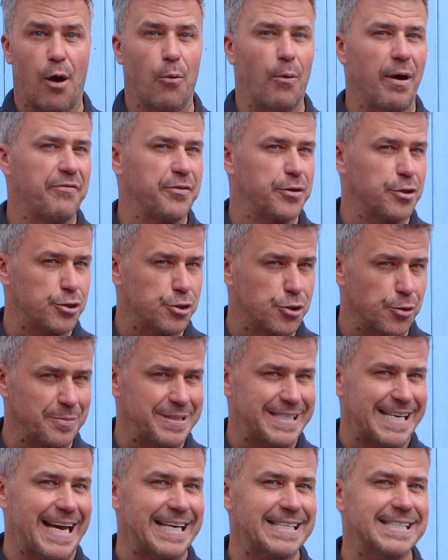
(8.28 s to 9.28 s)
However, there's some
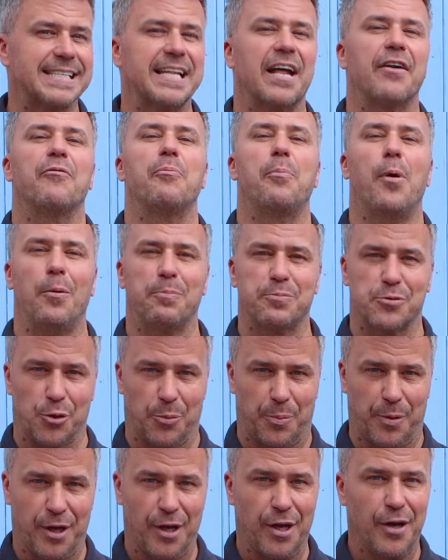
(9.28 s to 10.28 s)
tasks that have popped
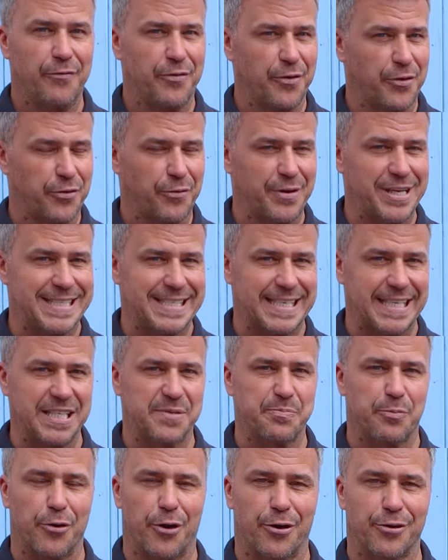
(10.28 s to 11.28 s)
up for 3C's
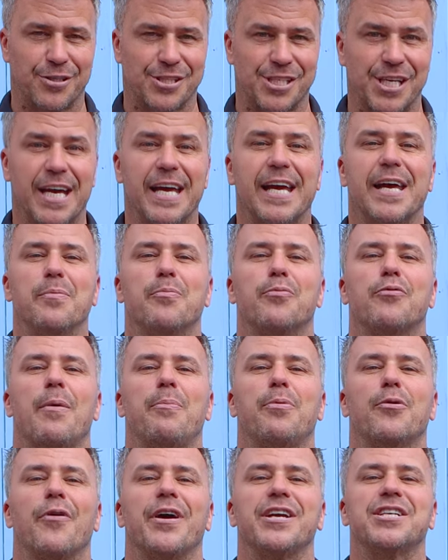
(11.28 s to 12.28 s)
products in
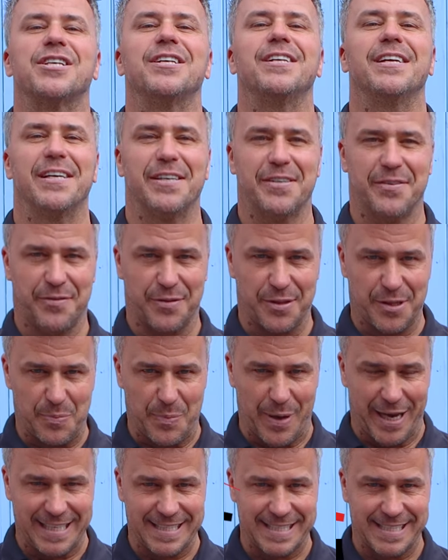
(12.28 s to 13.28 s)
preparation for the
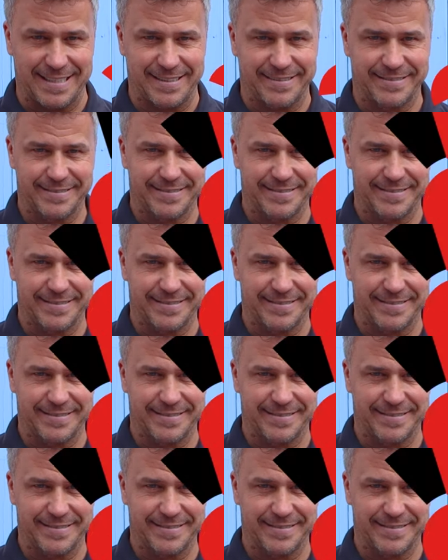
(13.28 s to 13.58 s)
painting.